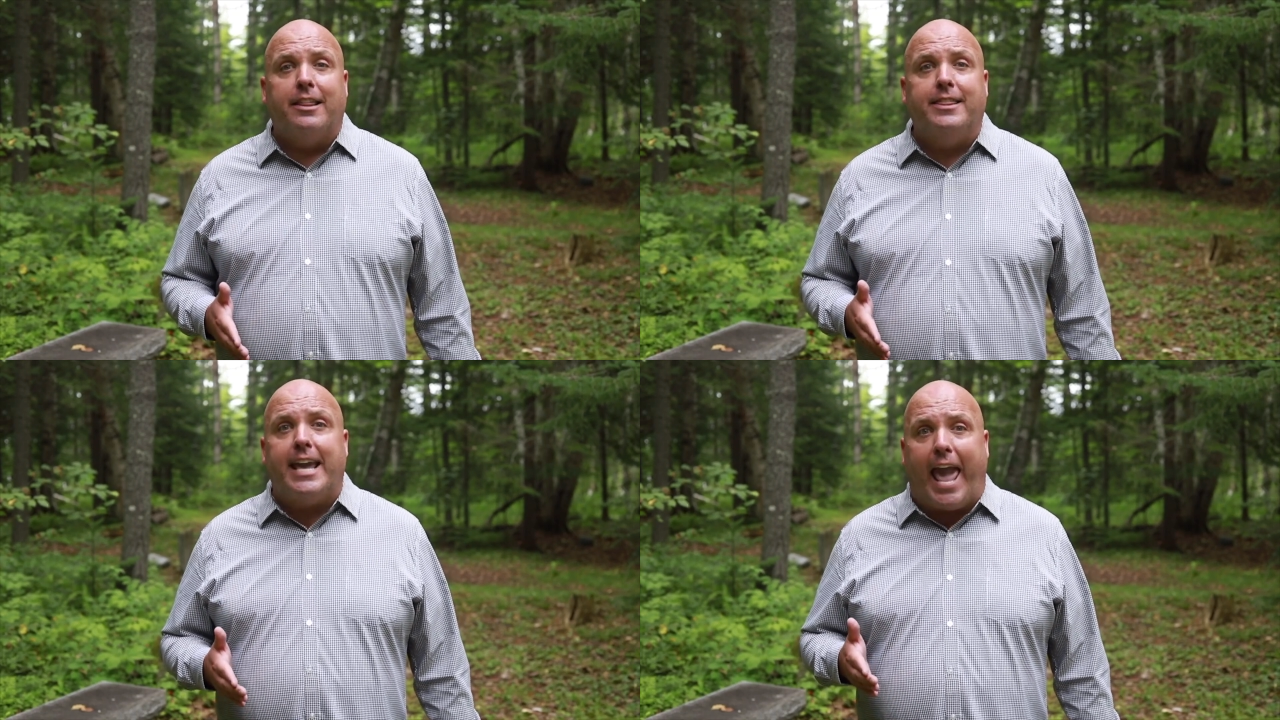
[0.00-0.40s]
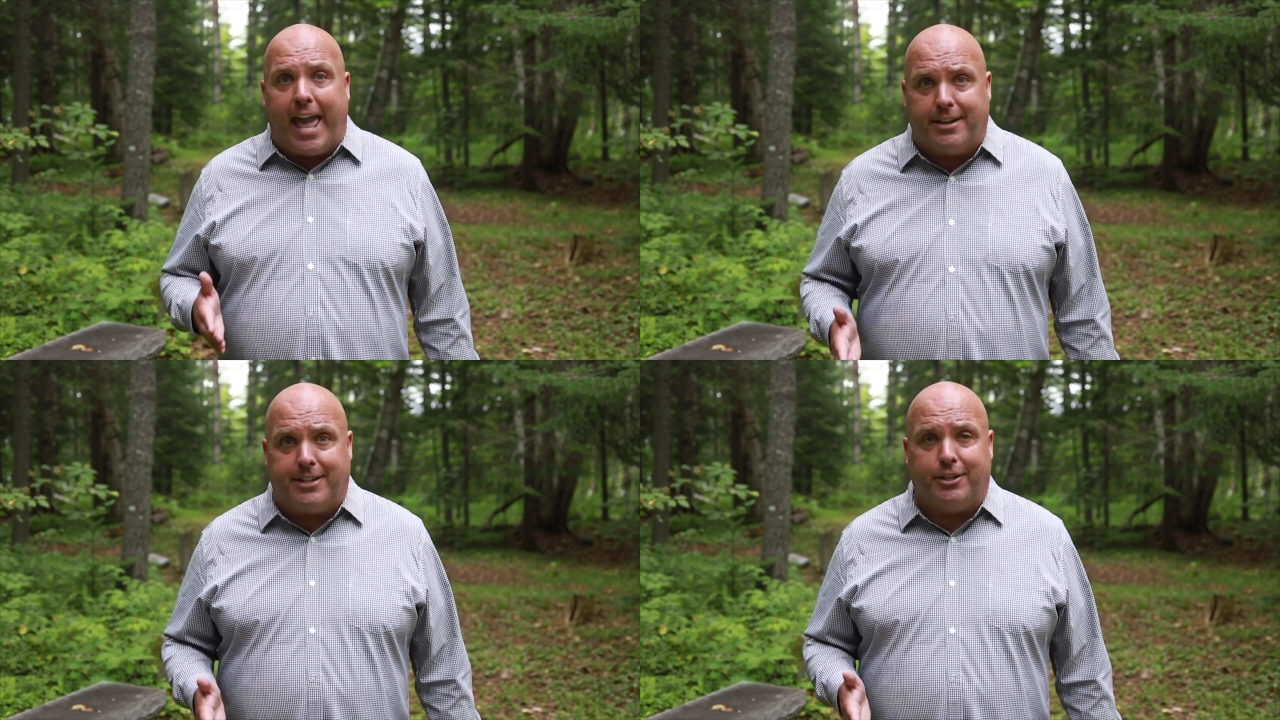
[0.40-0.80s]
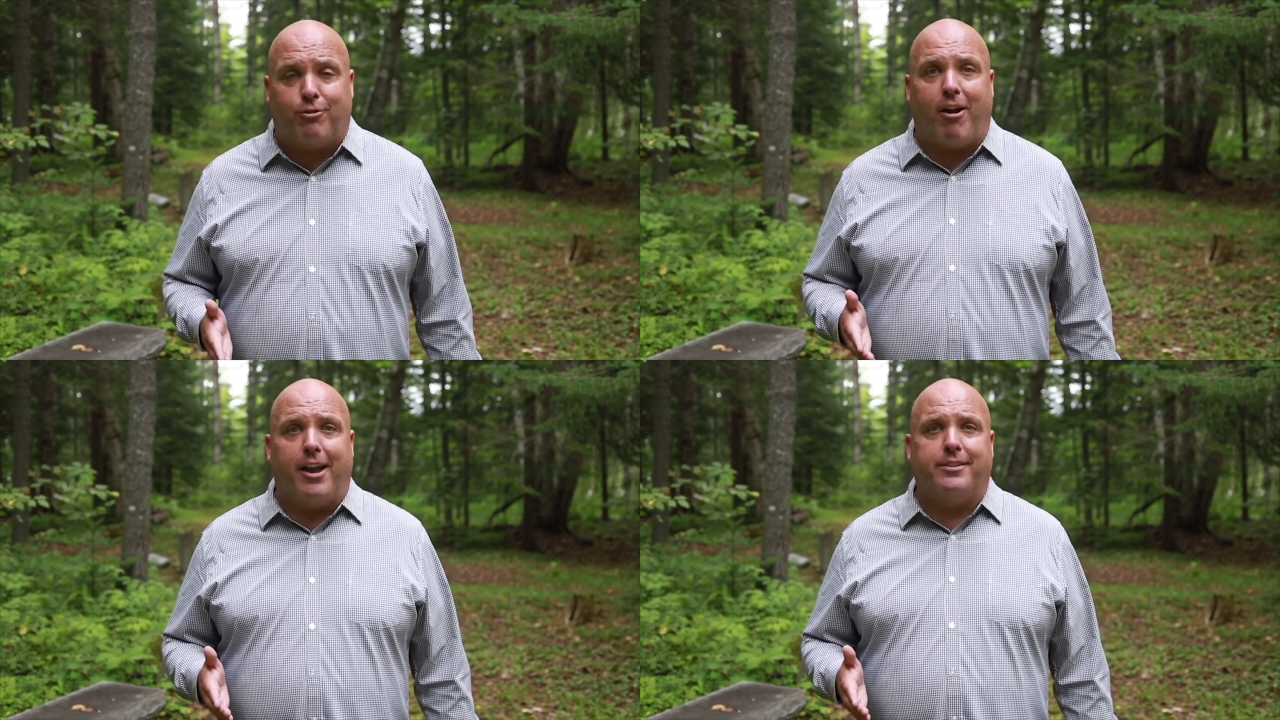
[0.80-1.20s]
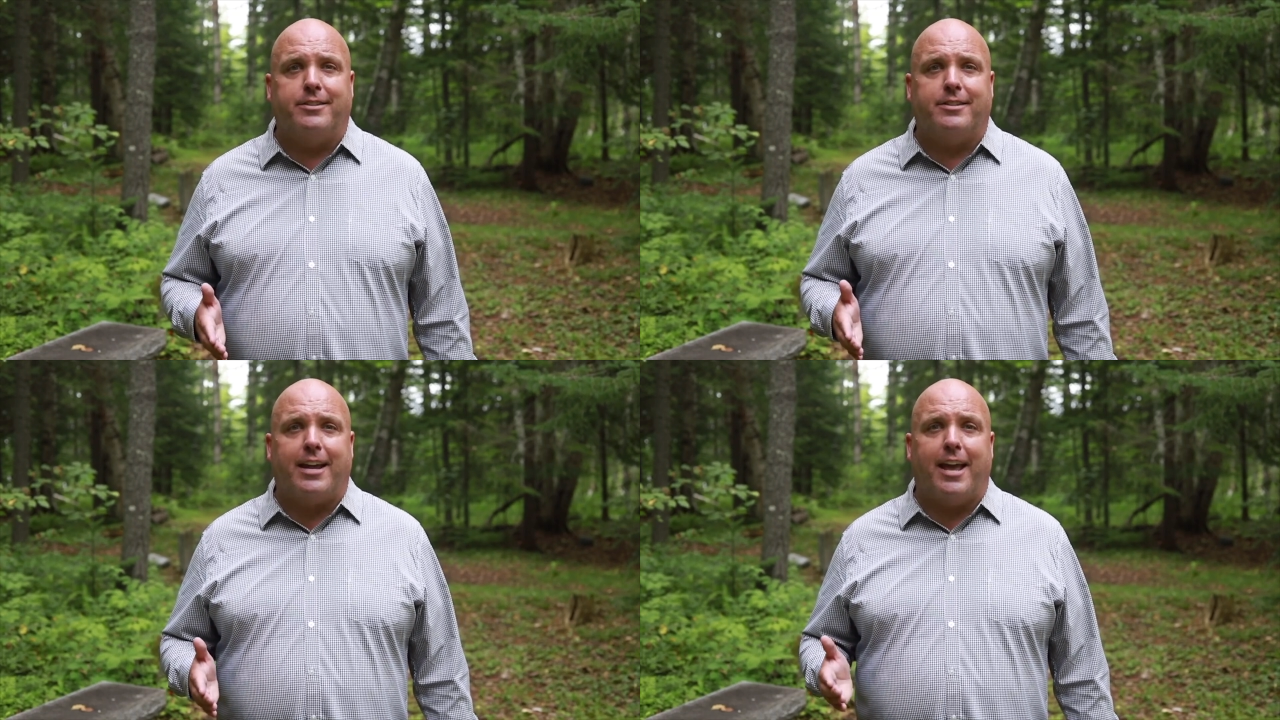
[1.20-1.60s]
the
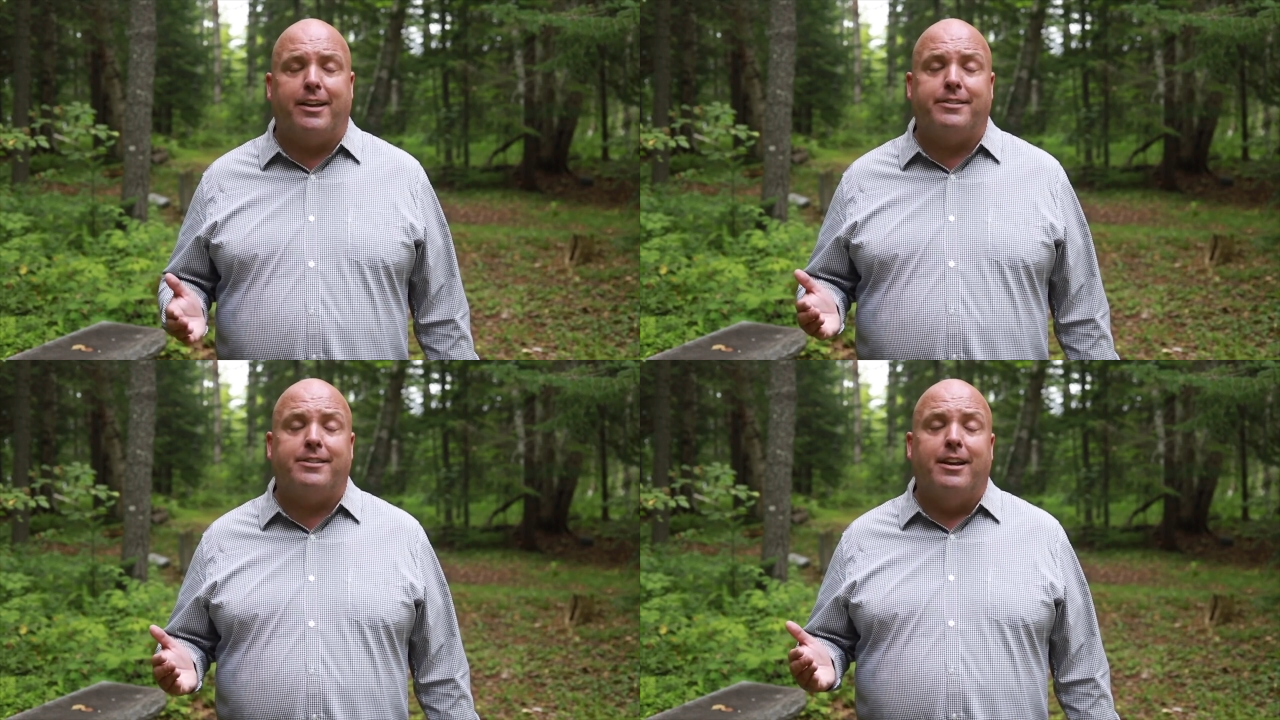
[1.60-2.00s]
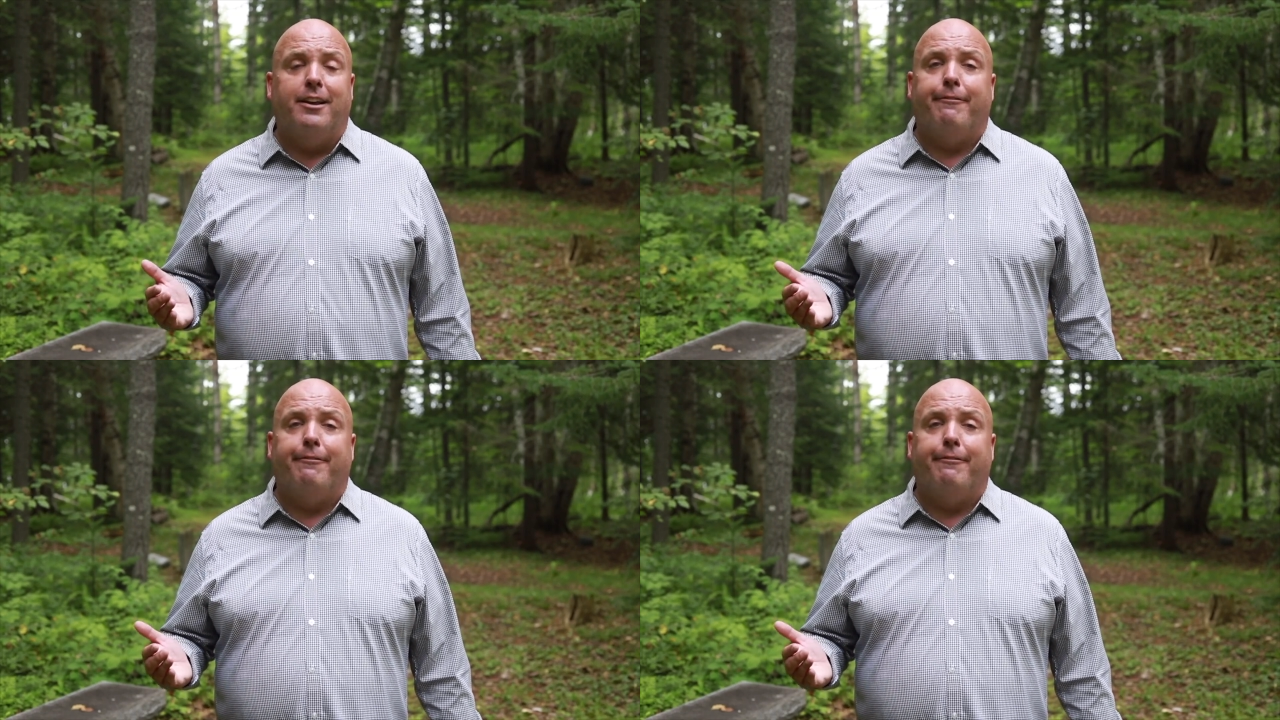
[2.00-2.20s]
Antichrist as